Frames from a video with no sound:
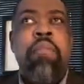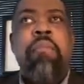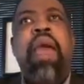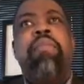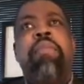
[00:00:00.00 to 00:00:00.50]

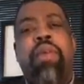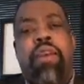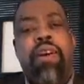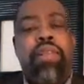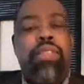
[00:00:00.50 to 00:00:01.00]
Maybe
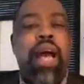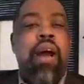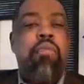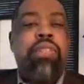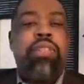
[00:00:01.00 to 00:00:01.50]
because
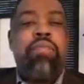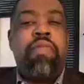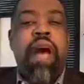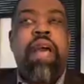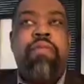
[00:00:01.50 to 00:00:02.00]
our
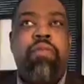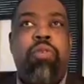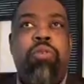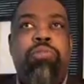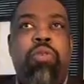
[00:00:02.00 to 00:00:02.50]

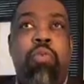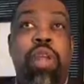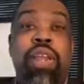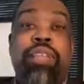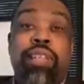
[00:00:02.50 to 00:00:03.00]
survival,
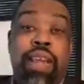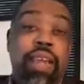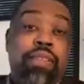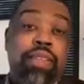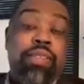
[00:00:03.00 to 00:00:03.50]
when it's
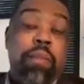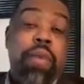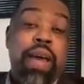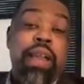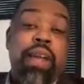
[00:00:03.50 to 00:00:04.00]
linked to
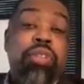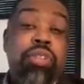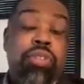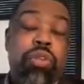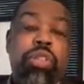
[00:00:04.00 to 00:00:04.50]
somebody
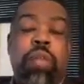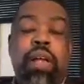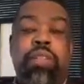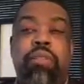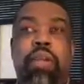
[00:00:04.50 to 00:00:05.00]
else's
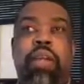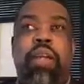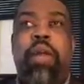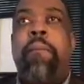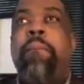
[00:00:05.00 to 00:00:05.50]

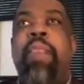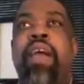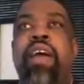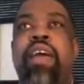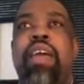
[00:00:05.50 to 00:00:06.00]
responsibility,
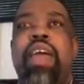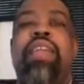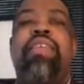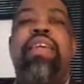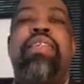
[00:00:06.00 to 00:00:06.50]

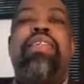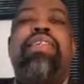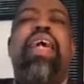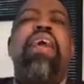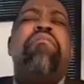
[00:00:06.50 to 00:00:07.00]
it is
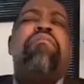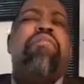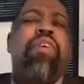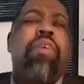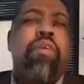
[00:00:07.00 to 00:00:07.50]

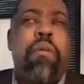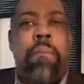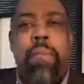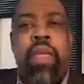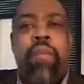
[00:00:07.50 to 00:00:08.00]
safer
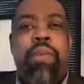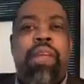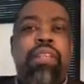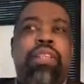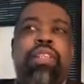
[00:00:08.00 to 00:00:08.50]

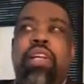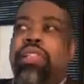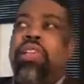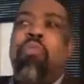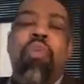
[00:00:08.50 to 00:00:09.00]
because
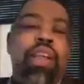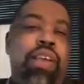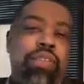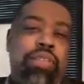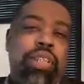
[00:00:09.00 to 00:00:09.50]
someone
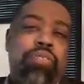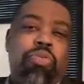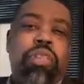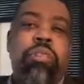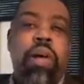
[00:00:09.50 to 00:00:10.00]
else is
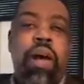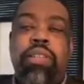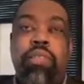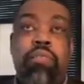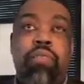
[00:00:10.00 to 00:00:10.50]

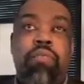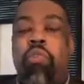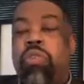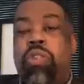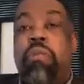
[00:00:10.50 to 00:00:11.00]
responsible
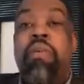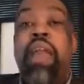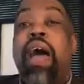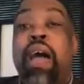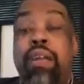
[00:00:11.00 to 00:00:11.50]
for
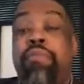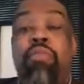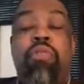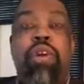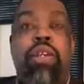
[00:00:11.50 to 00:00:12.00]
supplying
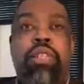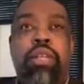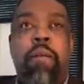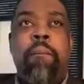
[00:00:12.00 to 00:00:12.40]
for us.